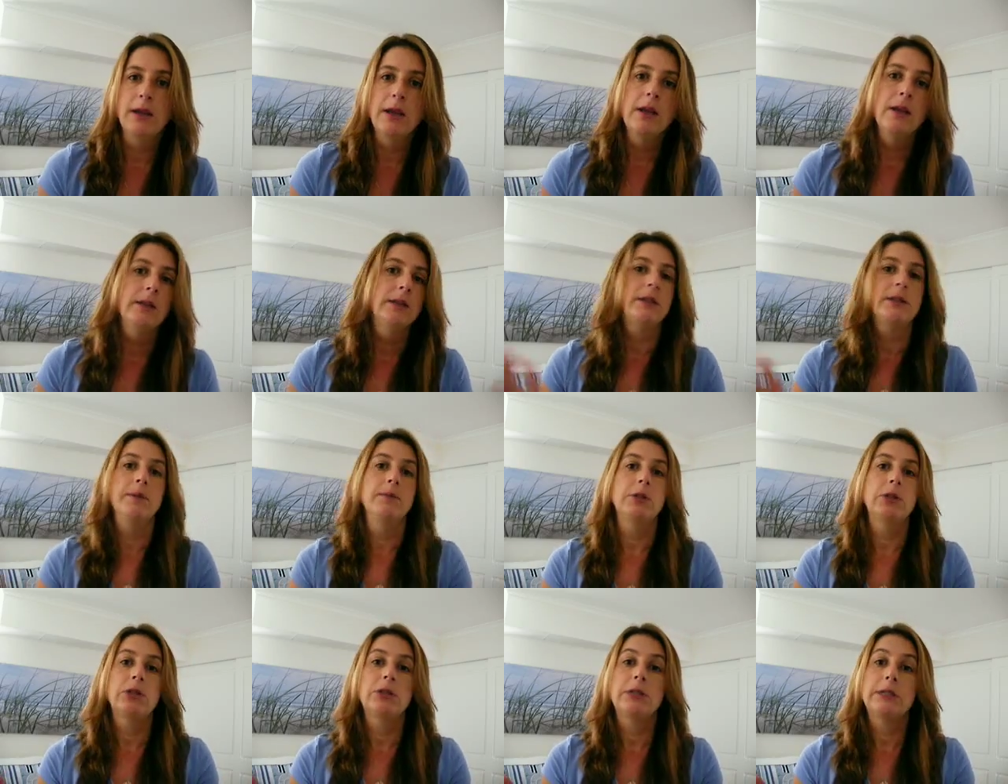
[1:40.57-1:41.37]

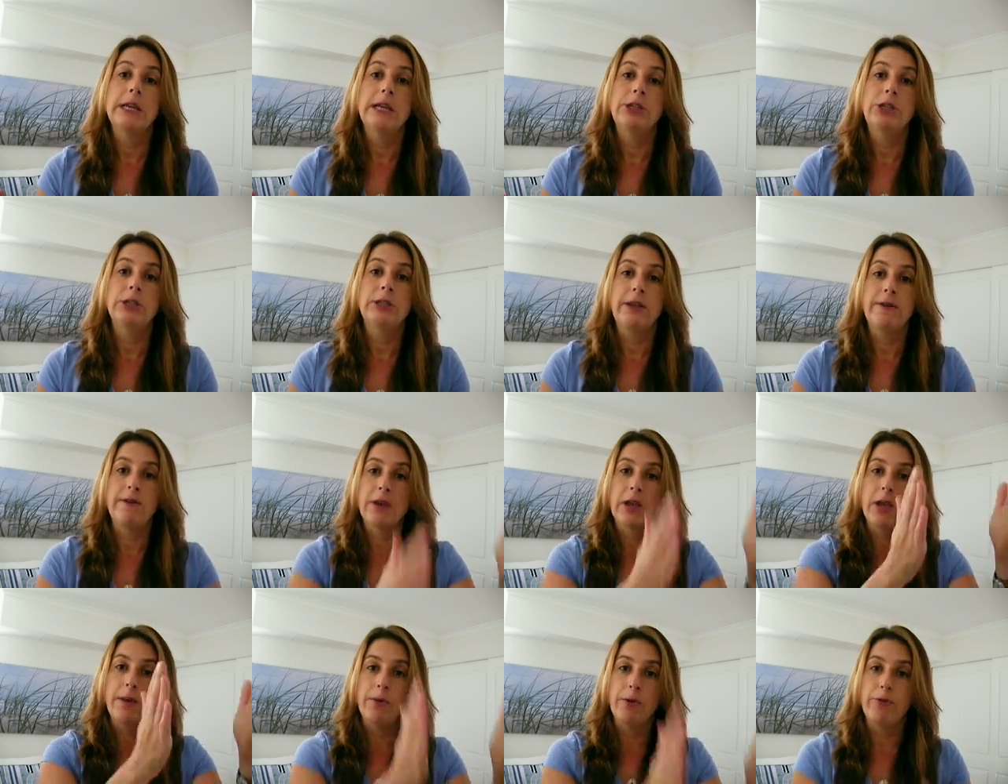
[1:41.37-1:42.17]
Some teachers even
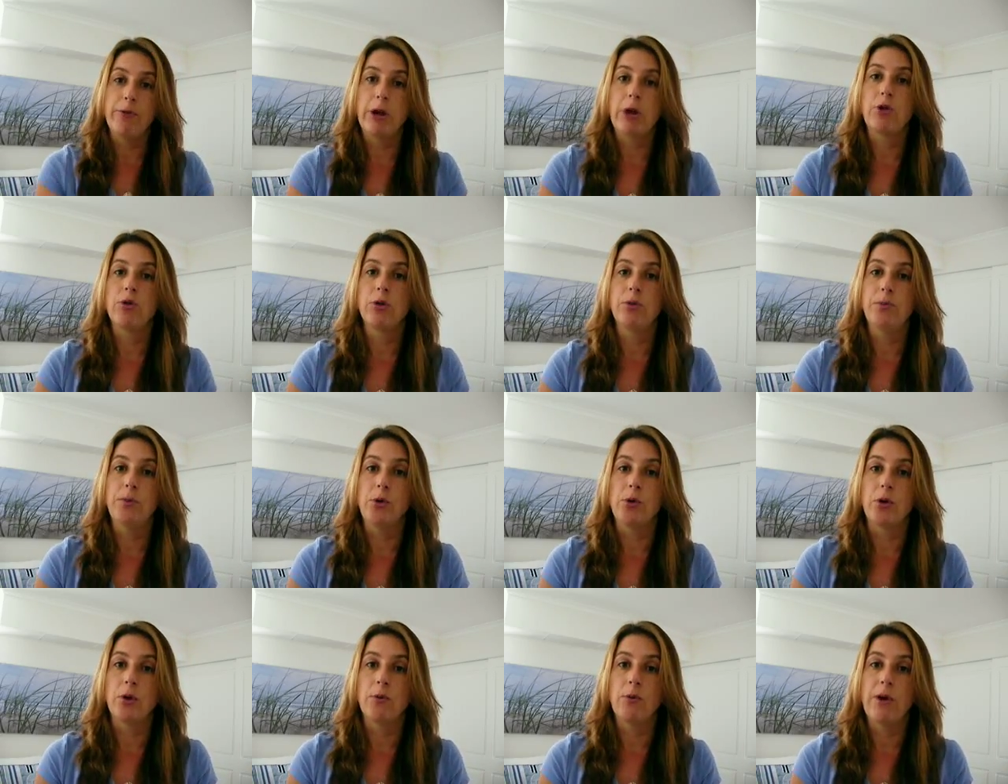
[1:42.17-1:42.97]
keep a record
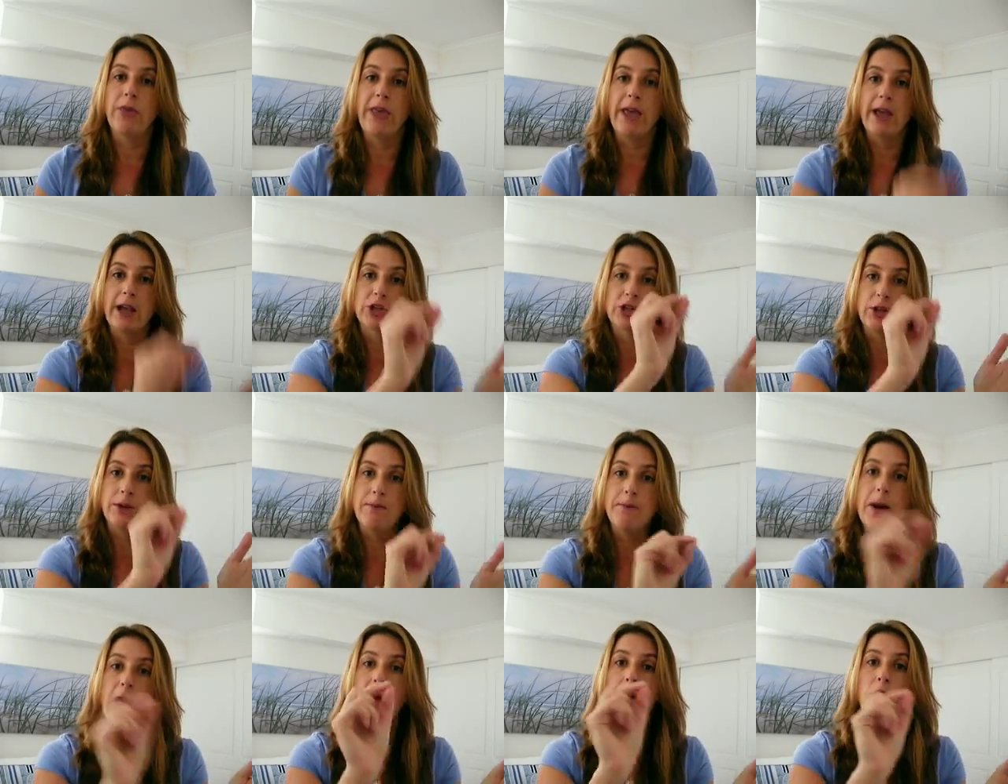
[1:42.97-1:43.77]
book where they actually
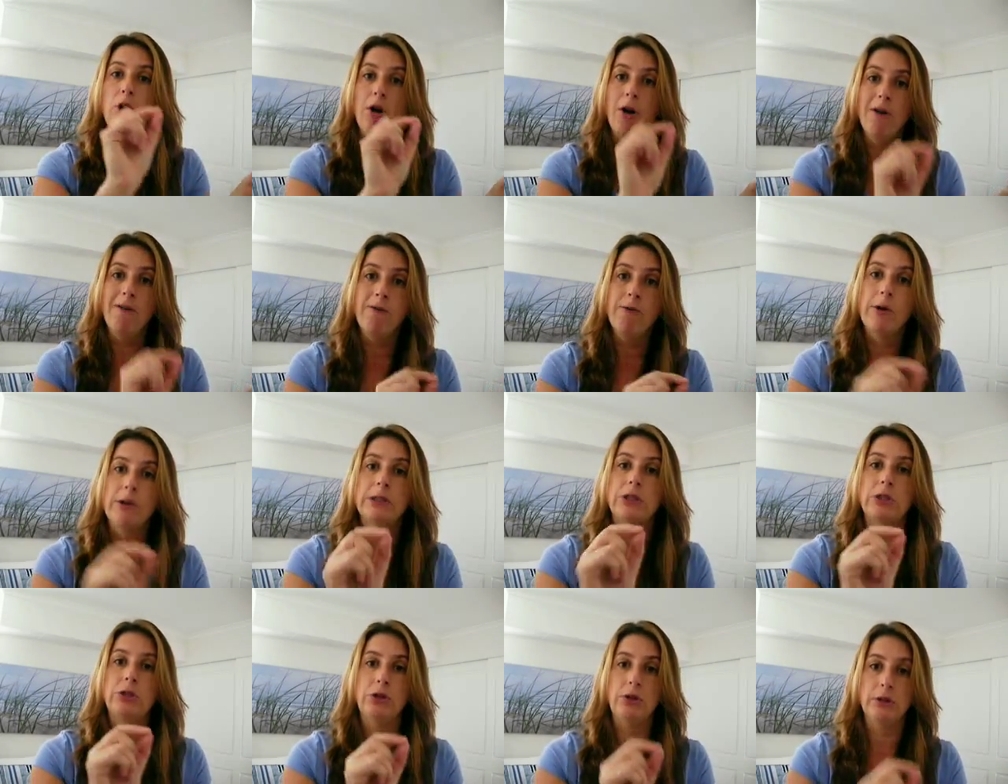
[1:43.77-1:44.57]
mark off when
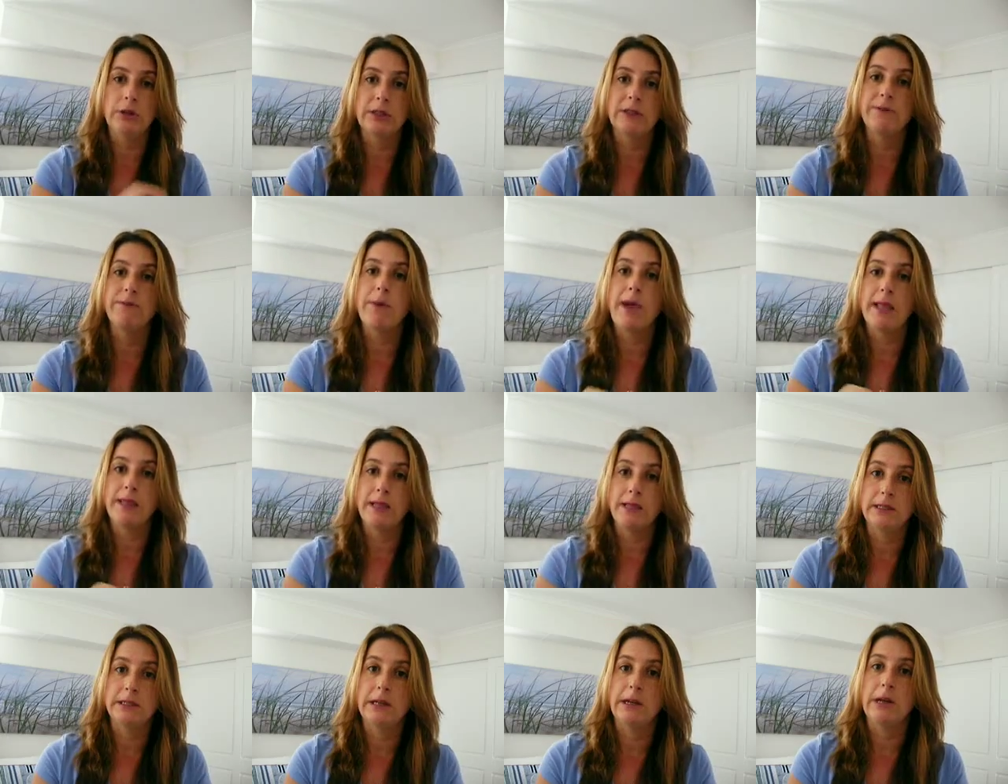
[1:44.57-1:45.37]
students have made
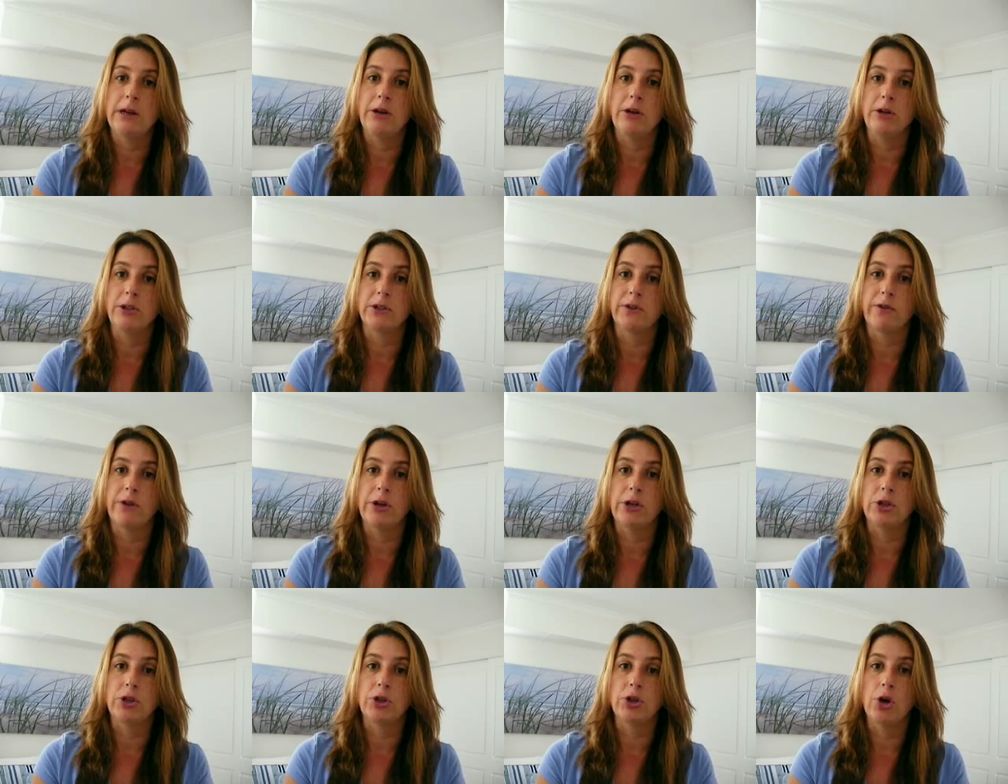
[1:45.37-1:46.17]
their study notes for
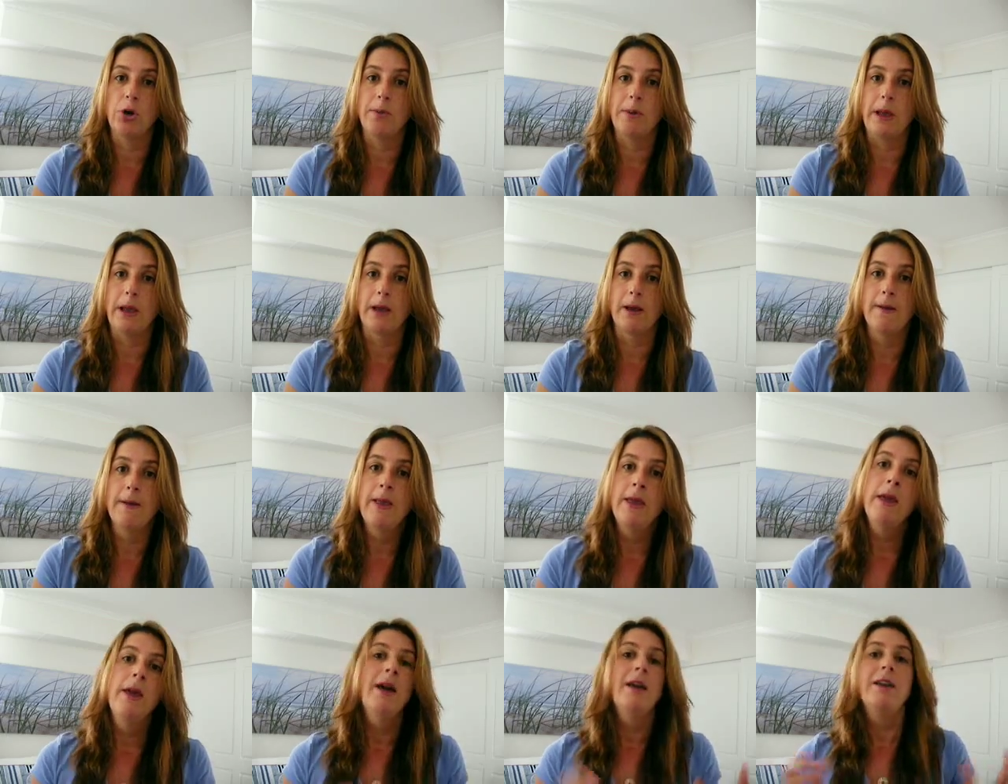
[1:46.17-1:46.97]
each topic.
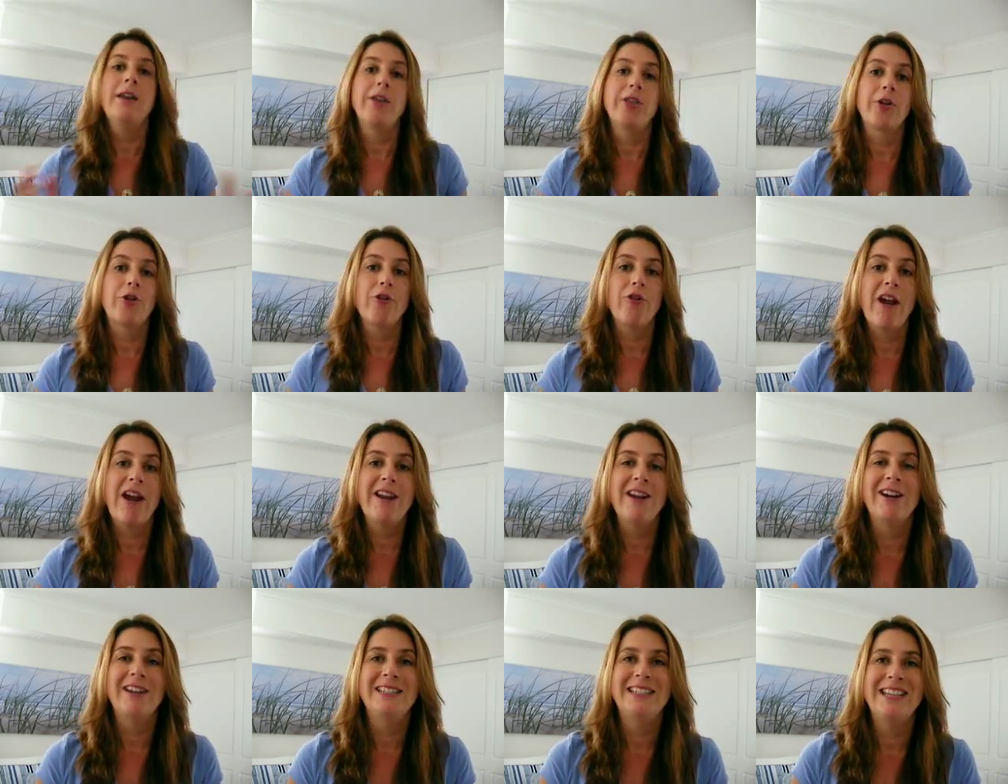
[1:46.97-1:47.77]
Another great
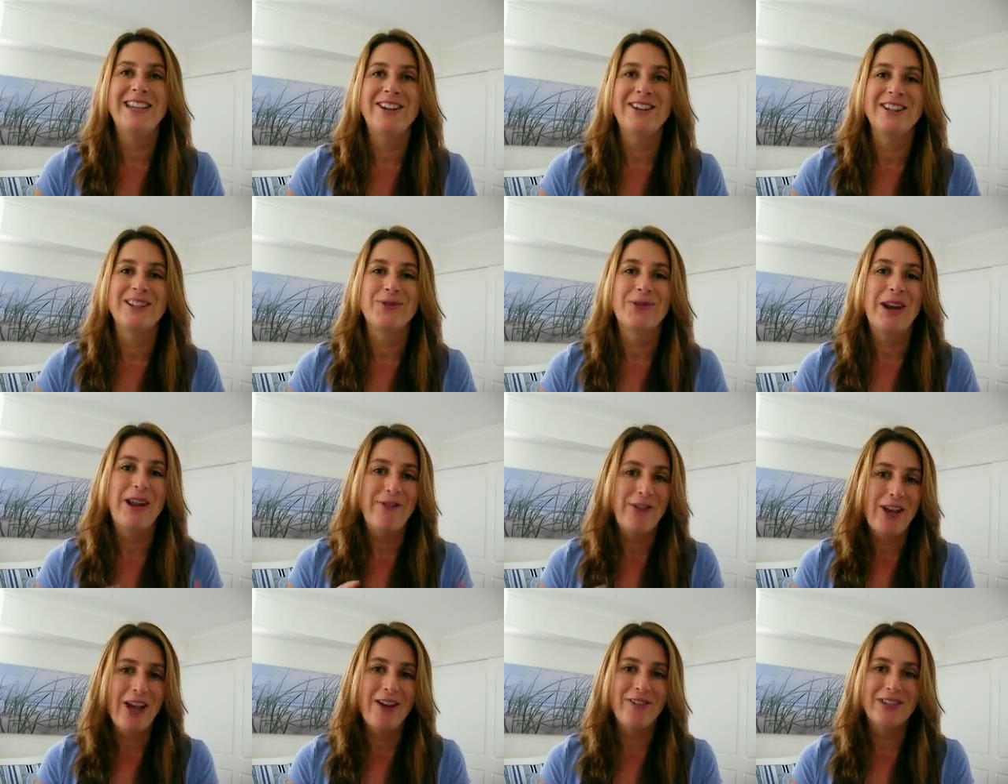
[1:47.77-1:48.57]
idea is
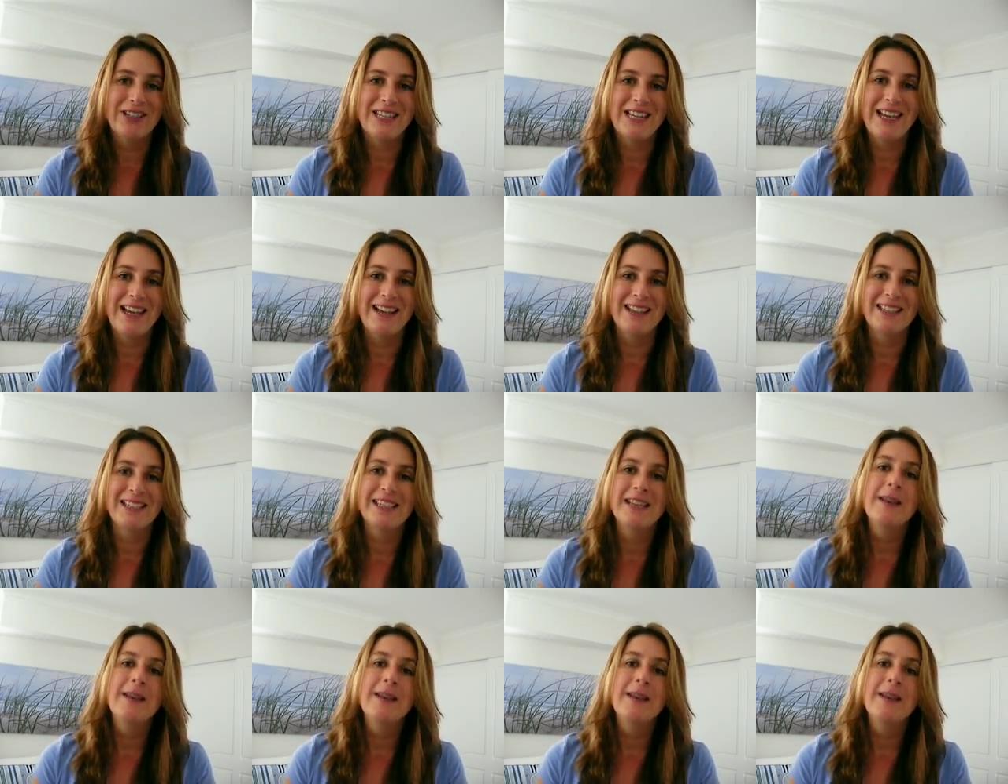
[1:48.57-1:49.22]
whenever you have a test,